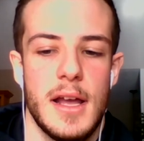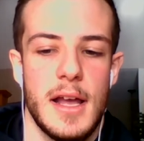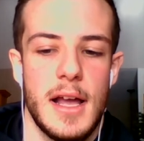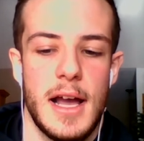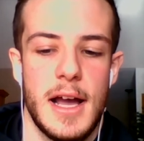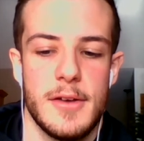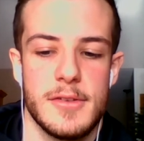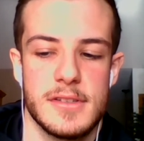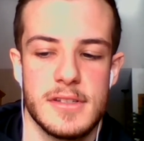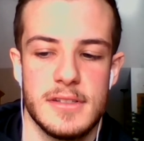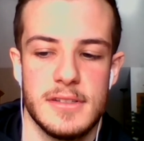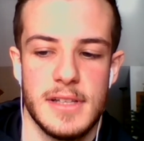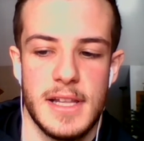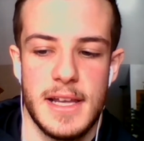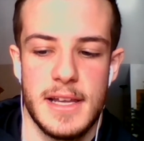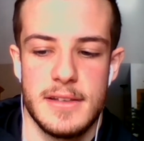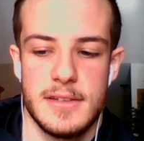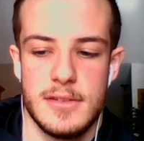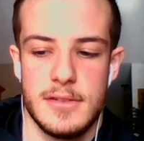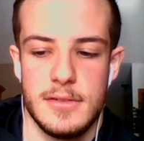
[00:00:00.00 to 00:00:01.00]
I was
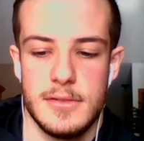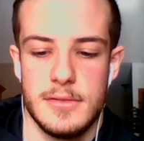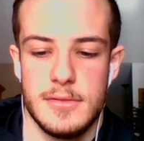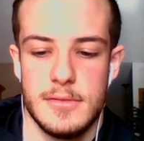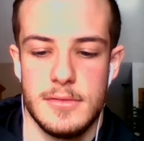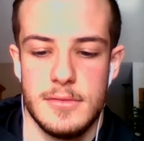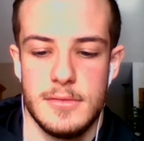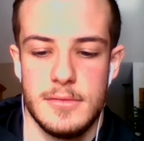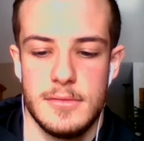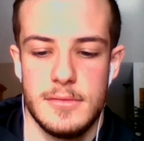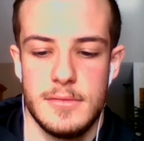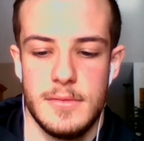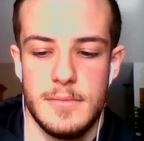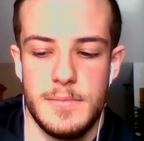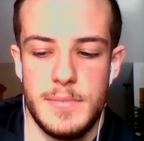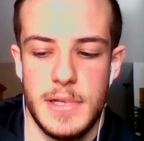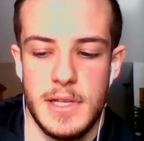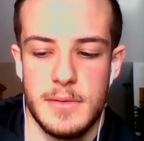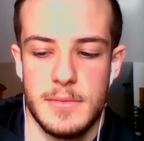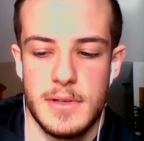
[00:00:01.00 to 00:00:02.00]
glad to
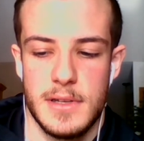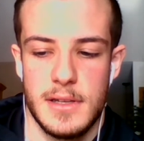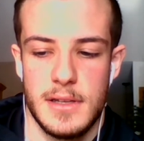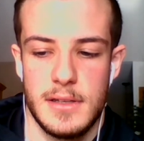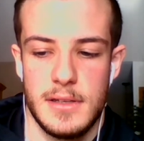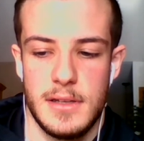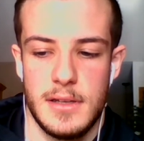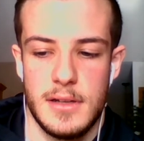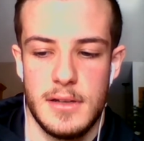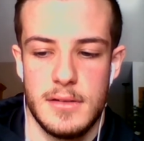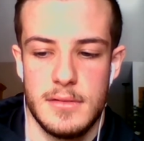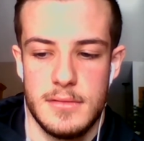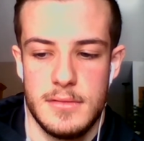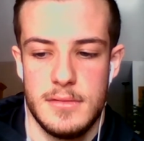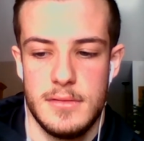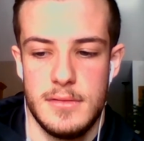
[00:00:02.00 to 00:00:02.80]
be able to,